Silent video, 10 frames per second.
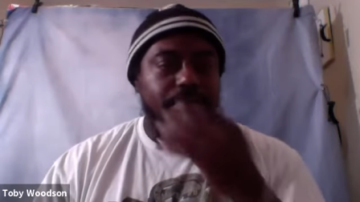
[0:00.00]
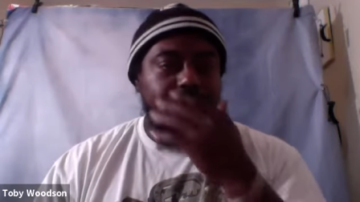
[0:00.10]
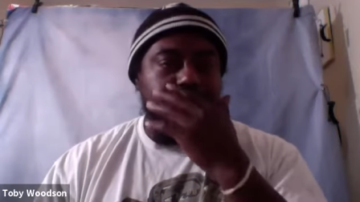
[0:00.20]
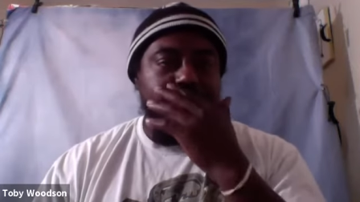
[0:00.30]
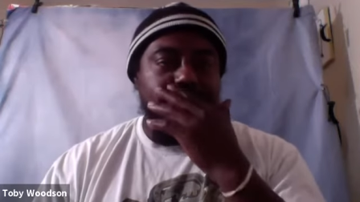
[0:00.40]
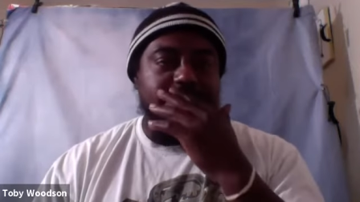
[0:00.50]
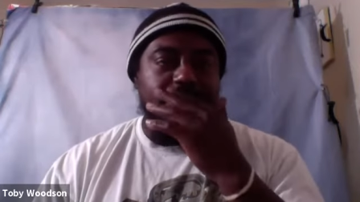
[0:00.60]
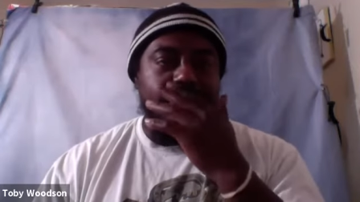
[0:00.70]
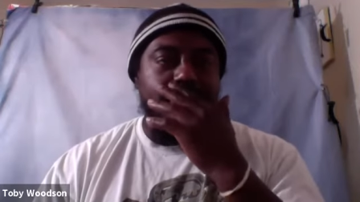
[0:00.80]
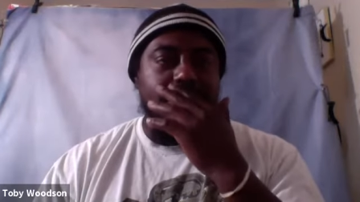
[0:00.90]
Because
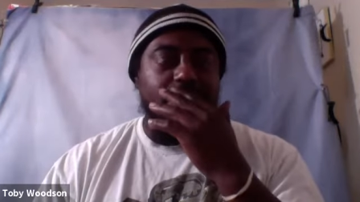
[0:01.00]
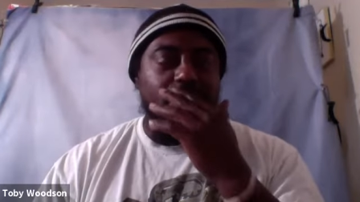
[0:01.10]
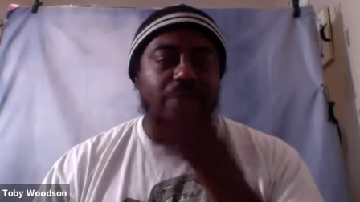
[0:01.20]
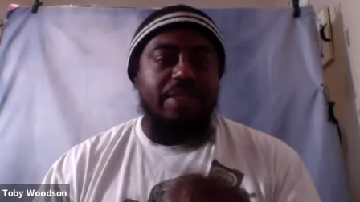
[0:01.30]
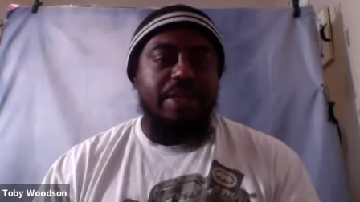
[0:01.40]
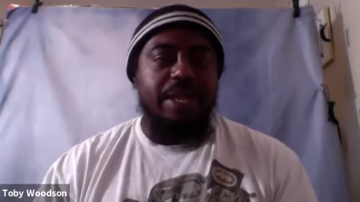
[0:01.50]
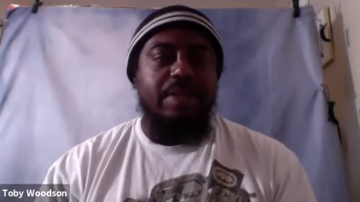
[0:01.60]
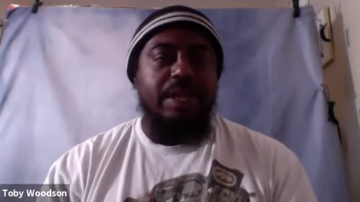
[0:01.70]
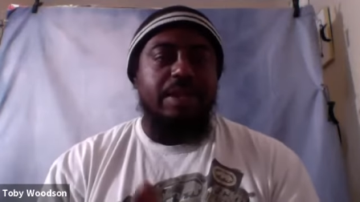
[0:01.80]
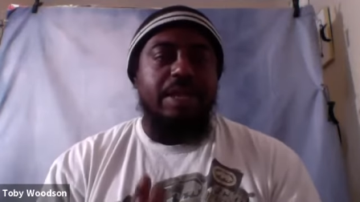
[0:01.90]
uh, one thing
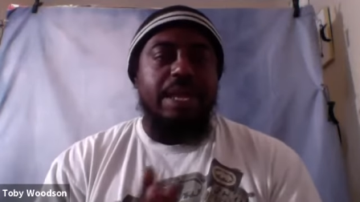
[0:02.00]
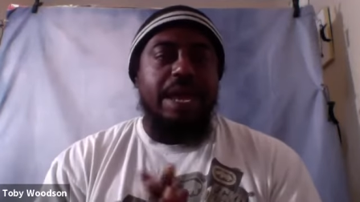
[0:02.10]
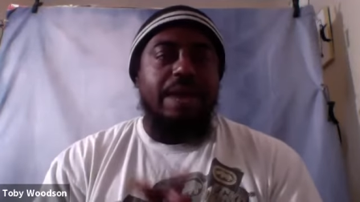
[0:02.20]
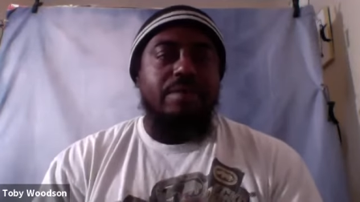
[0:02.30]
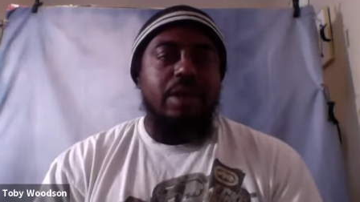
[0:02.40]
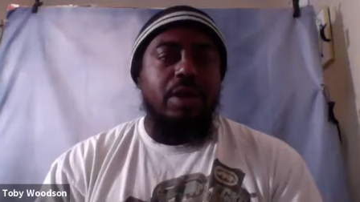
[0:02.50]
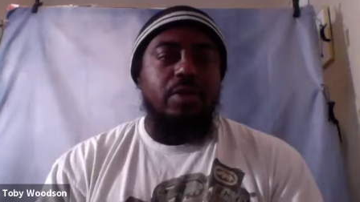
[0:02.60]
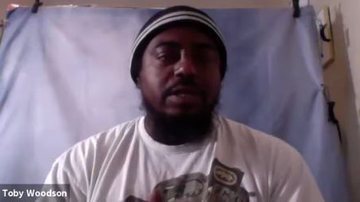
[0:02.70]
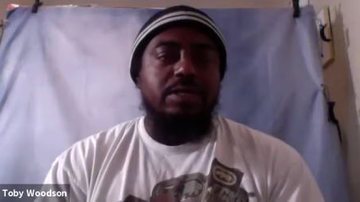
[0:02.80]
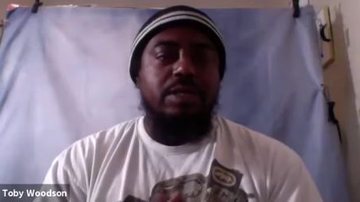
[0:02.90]
that that I've
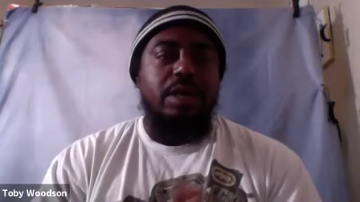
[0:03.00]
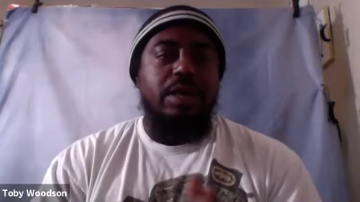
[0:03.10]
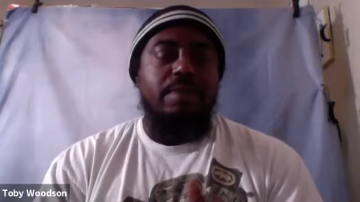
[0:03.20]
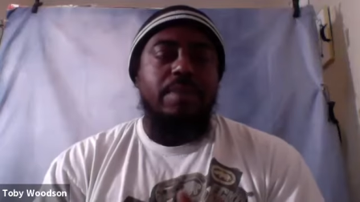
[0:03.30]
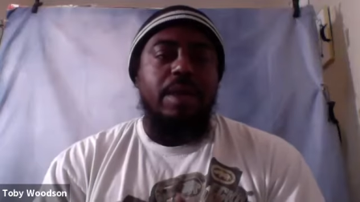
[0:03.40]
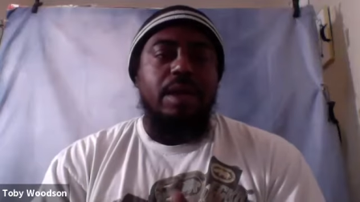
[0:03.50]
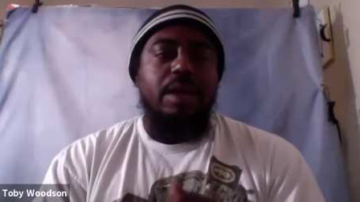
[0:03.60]
noticed um,